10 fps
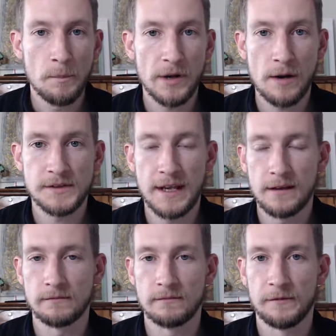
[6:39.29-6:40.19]
I was
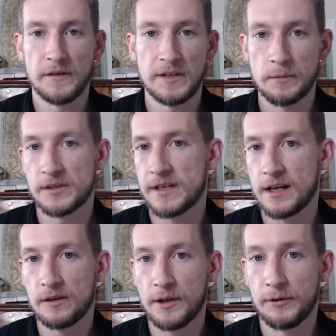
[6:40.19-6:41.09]
getting 15%
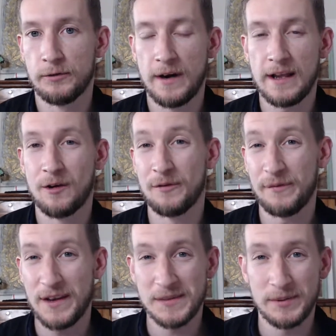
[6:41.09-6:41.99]
click-through rate on
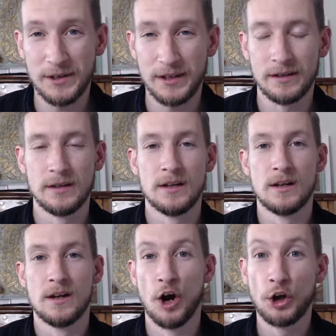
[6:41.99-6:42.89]
Facebook.
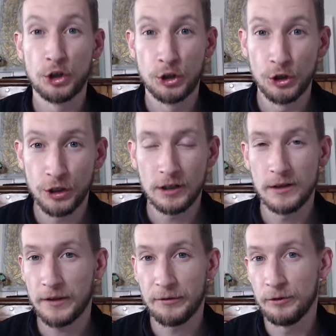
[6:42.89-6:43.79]
A good
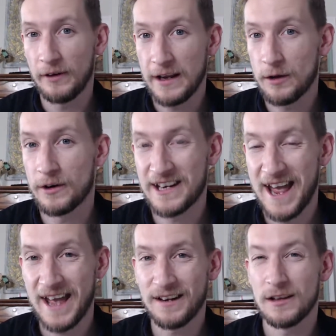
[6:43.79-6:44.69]
click-through rate on an
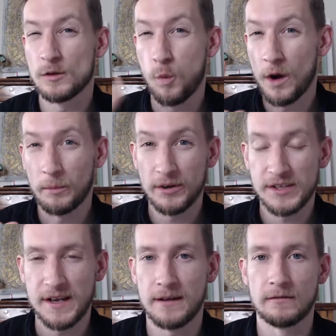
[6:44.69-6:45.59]
ad is
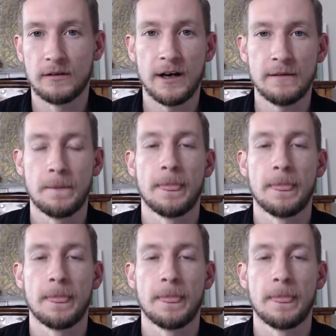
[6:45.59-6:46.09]
1%, right?